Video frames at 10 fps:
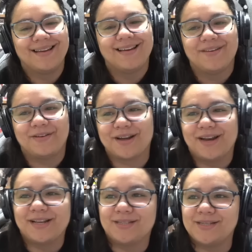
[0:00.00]
we're
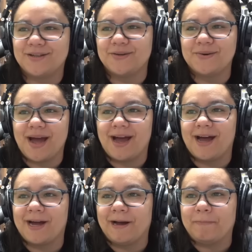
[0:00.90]
gonna do
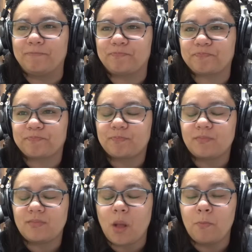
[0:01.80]
um,
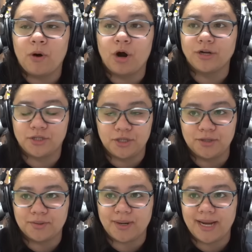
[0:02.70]
part
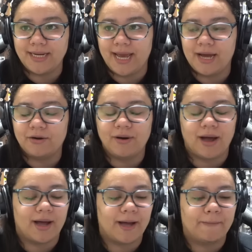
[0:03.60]
two right now.
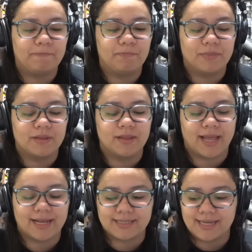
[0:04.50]
Um,
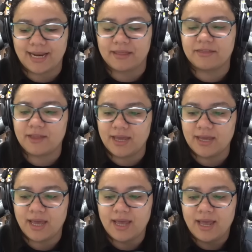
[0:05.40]
like I said, I
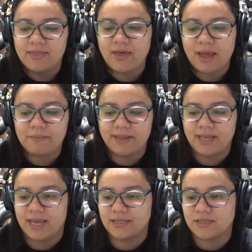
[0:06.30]
think that by
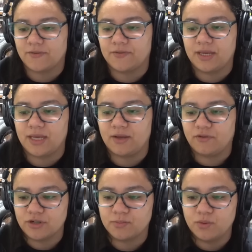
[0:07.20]
the end of the
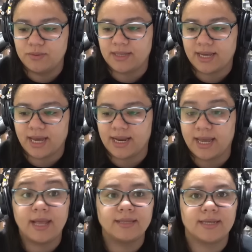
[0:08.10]
first movie, they kind of
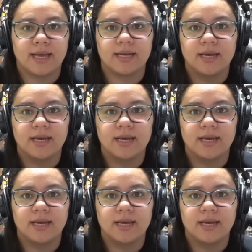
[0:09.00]
hinted